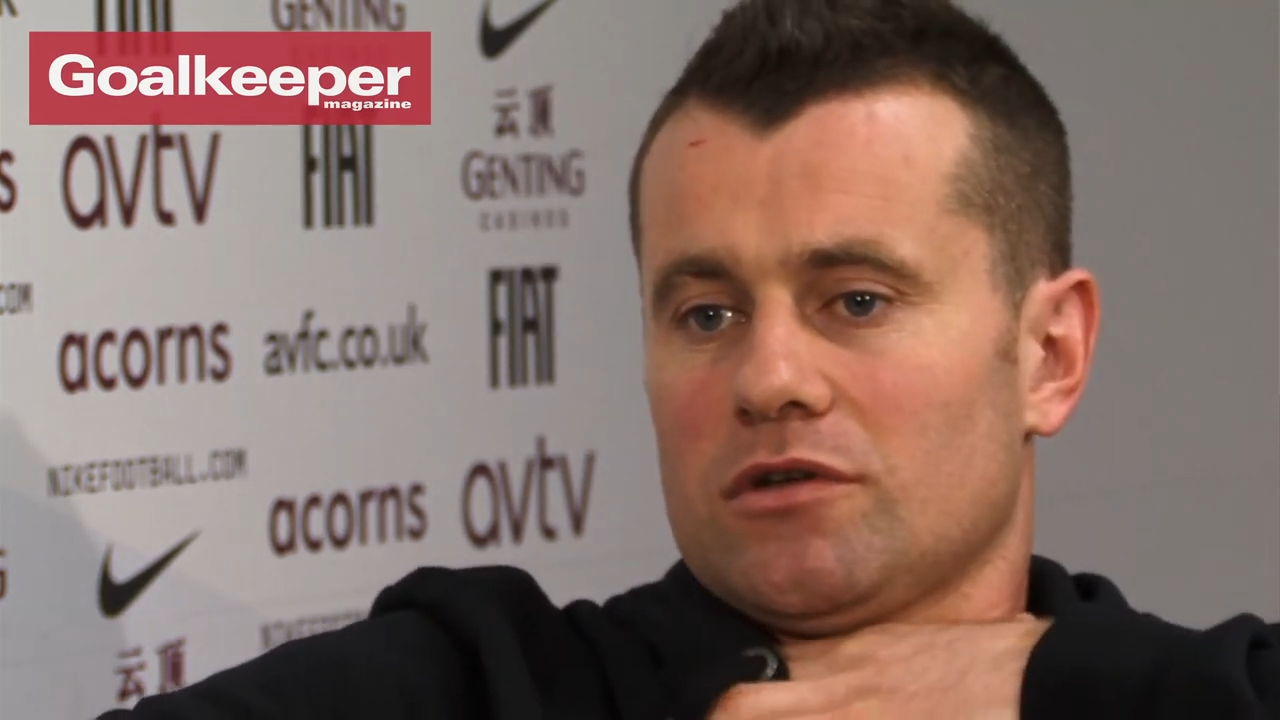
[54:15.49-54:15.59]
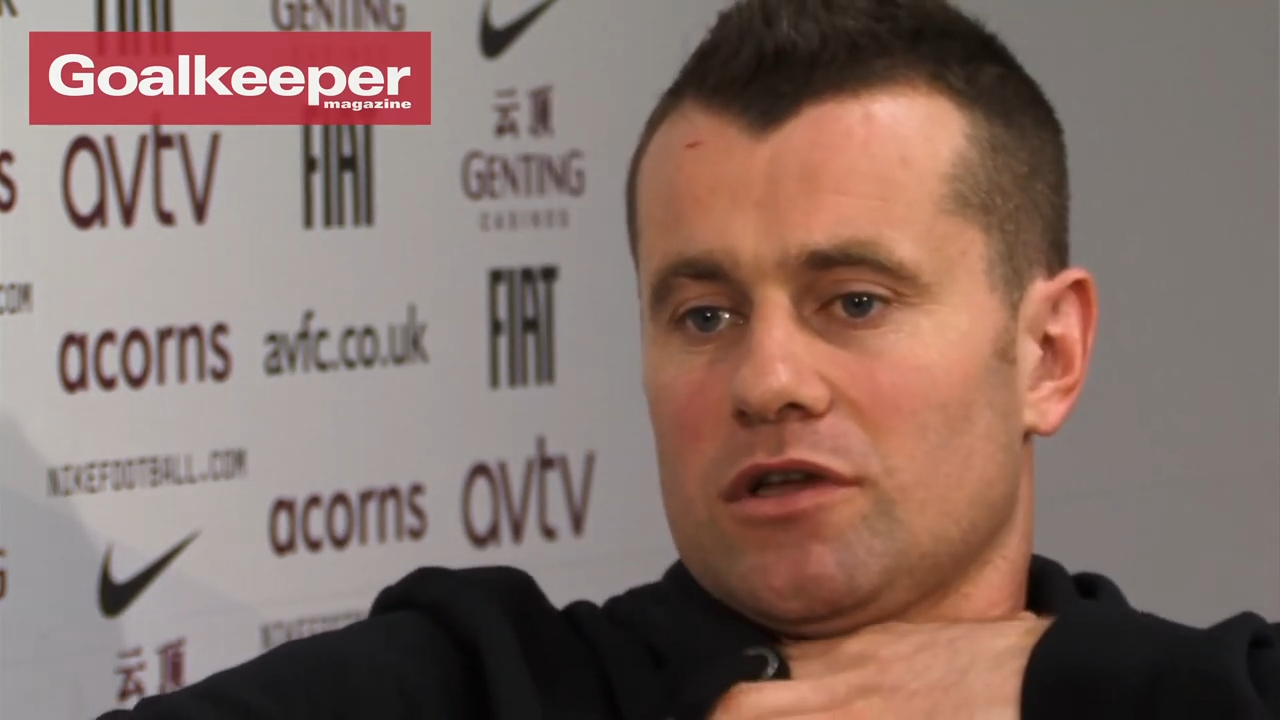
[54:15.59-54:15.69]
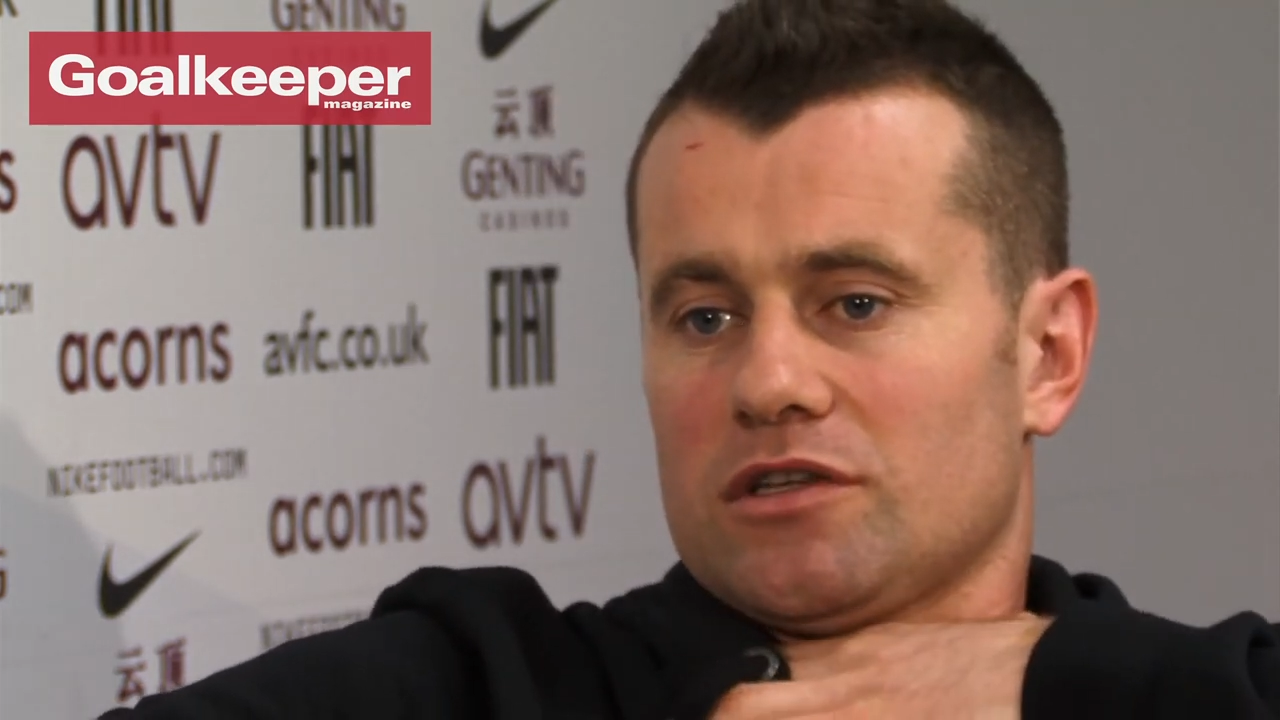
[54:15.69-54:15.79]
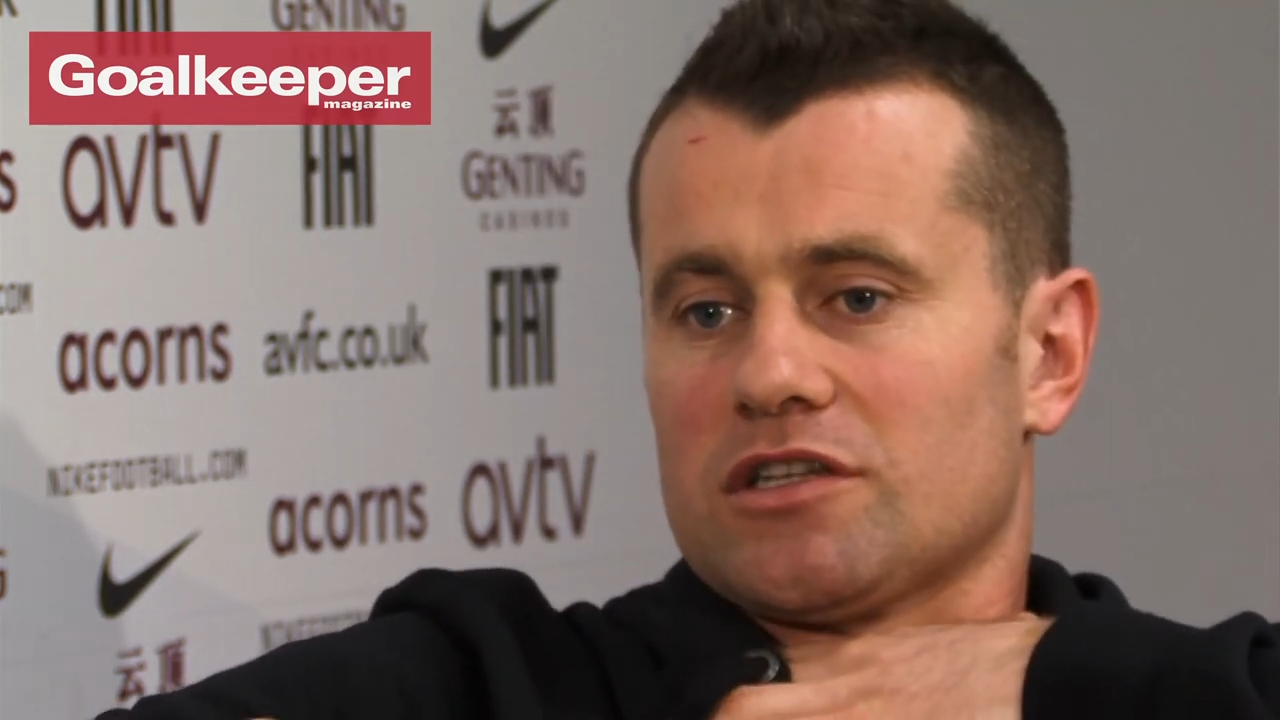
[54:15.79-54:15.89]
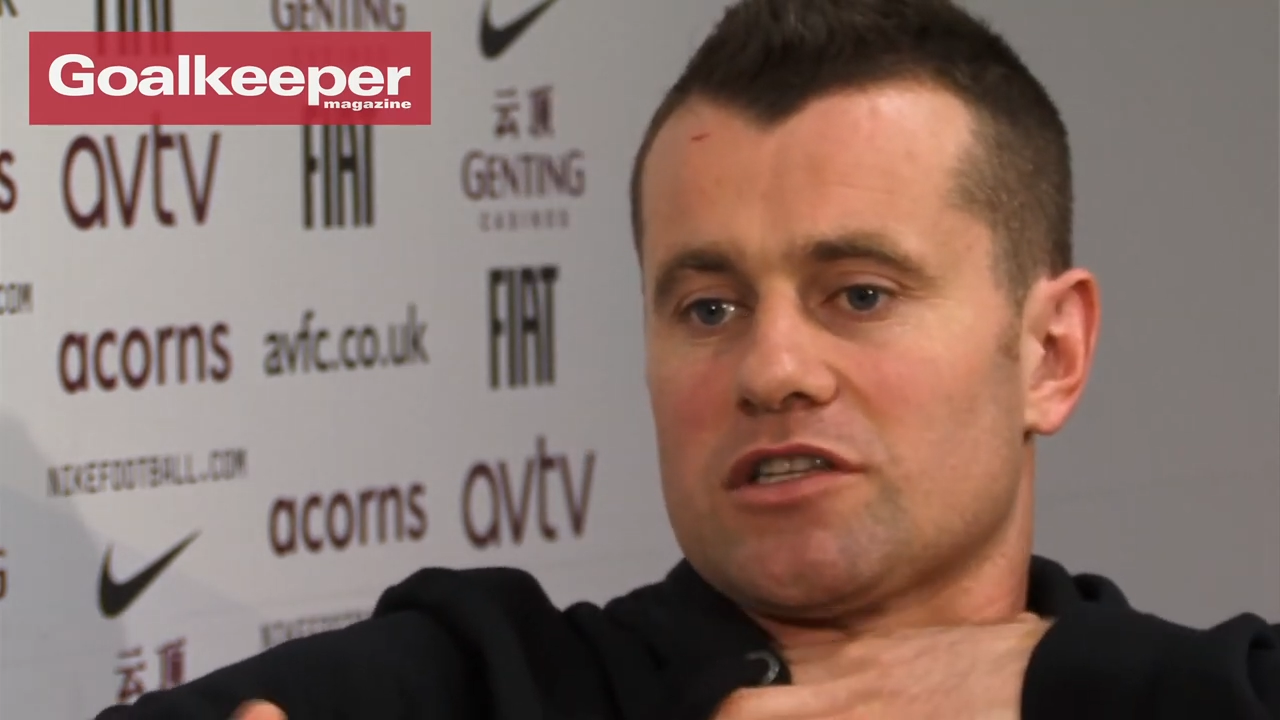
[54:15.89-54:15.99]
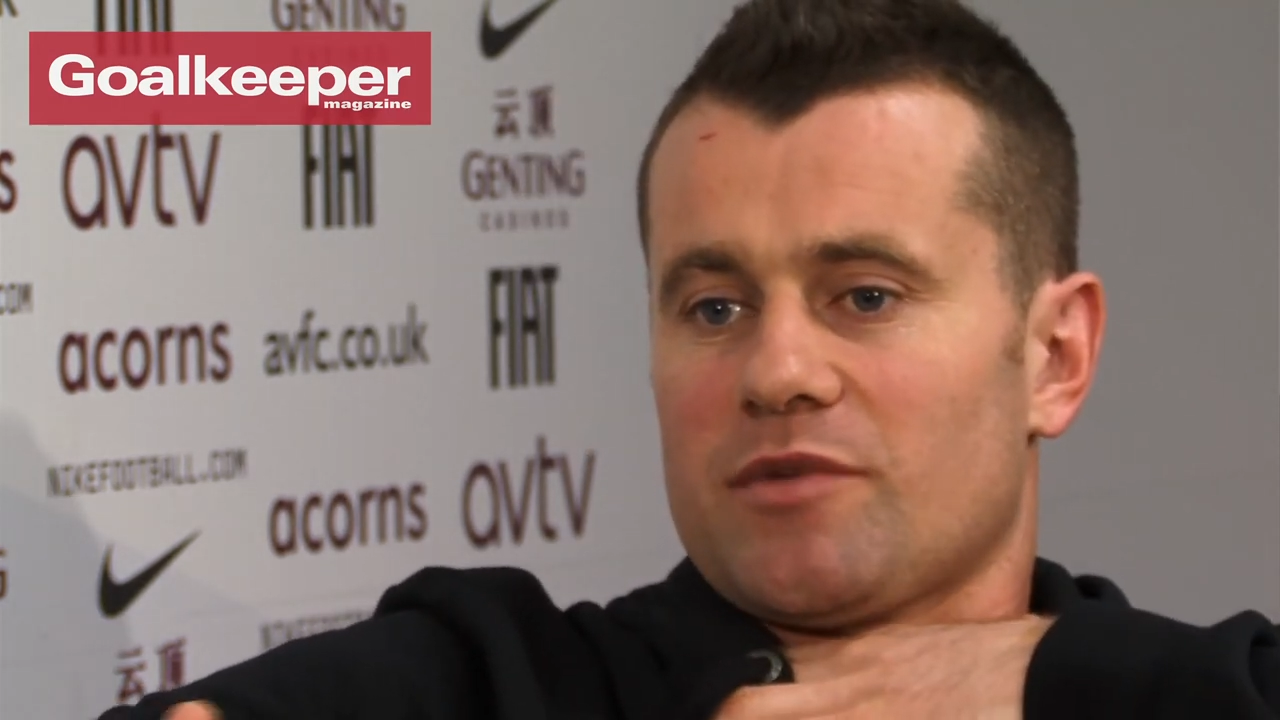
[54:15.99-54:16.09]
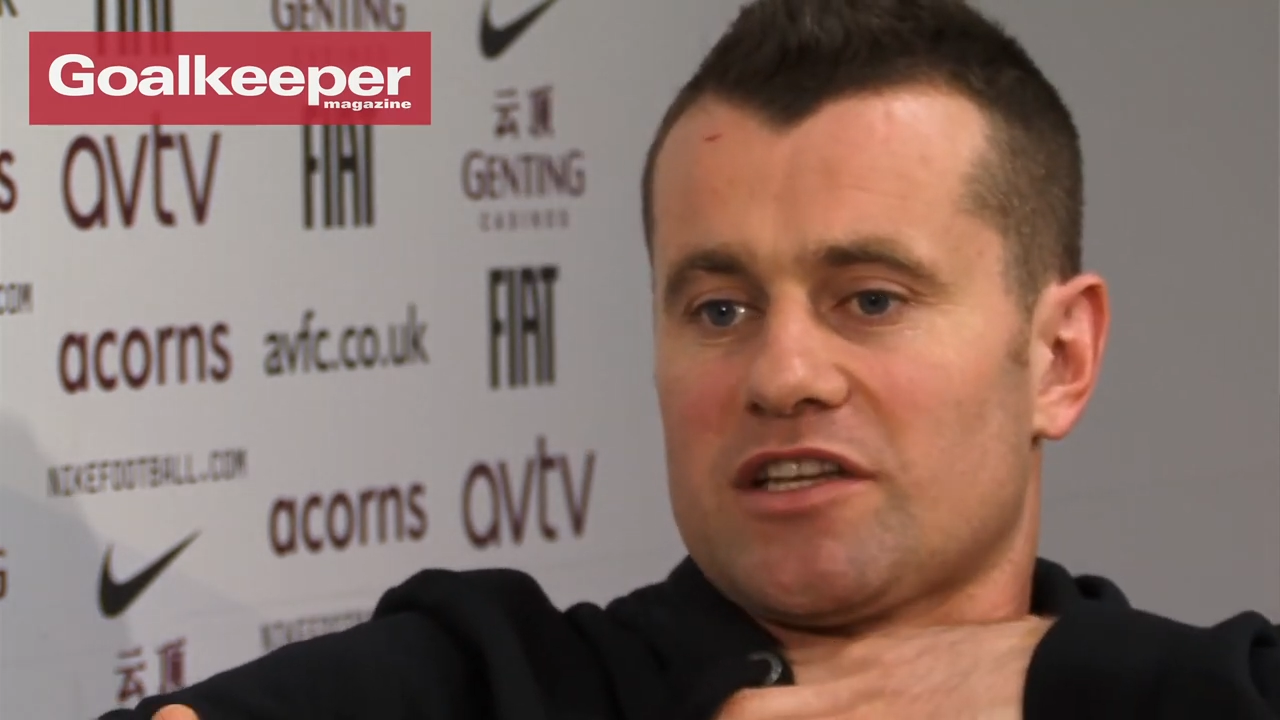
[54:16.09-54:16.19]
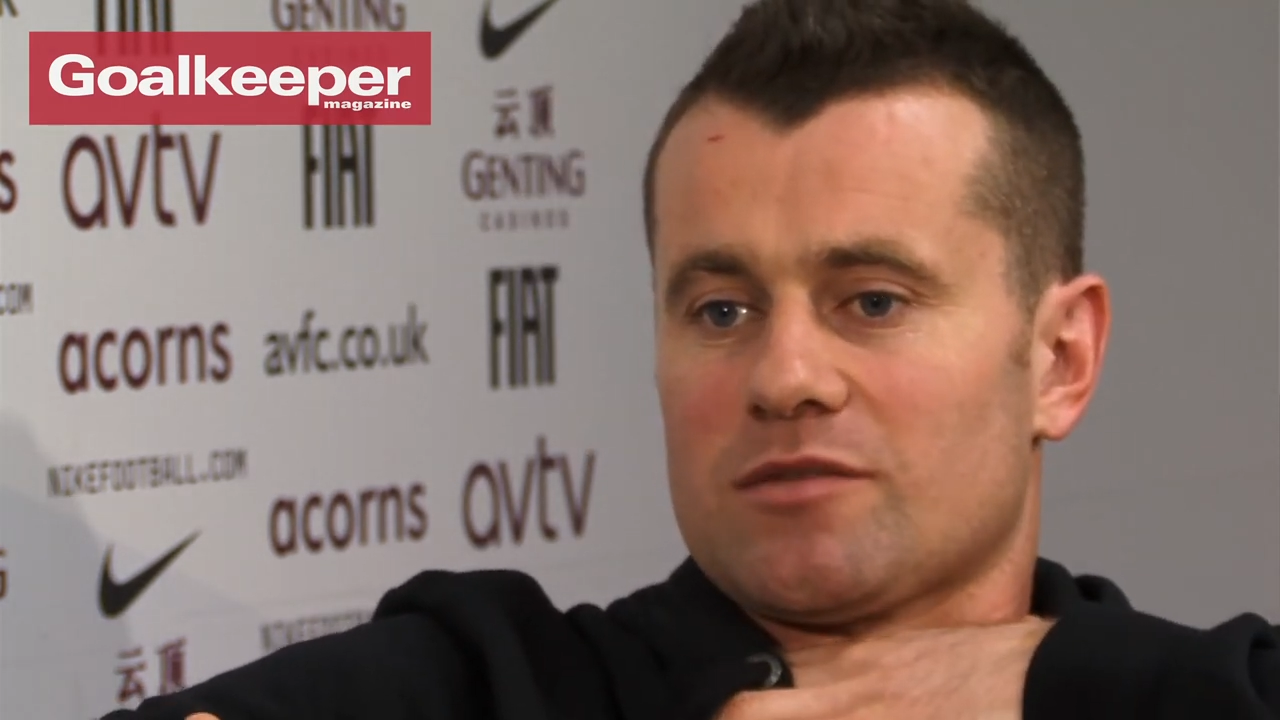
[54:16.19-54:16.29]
in a sense it makes